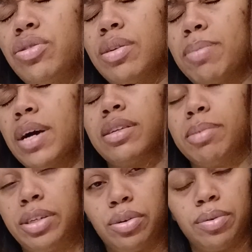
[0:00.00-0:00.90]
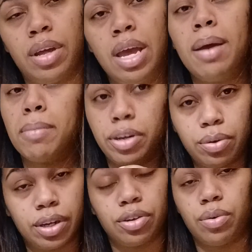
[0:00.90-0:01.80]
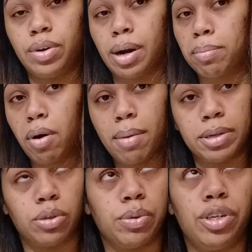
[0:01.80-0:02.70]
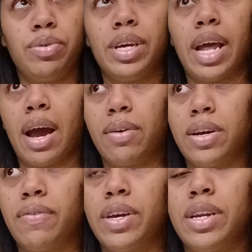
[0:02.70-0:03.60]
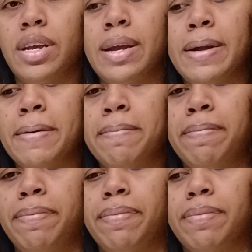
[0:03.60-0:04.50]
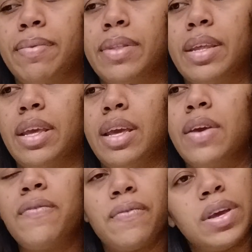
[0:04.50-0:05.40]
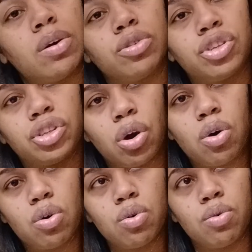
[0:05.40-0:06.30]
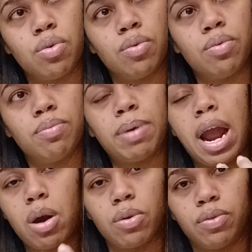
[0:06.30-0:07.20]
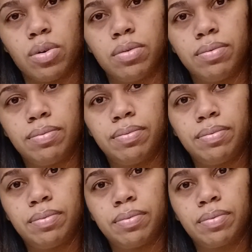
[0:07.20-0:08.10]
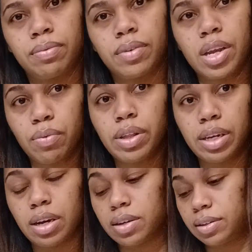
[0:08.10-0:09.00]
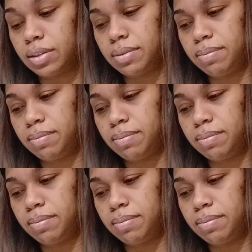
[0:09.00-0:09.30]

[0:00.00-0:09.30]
you could possibly do, but you can do it. I promise. When you get out of it, it feels so powerful. It really does.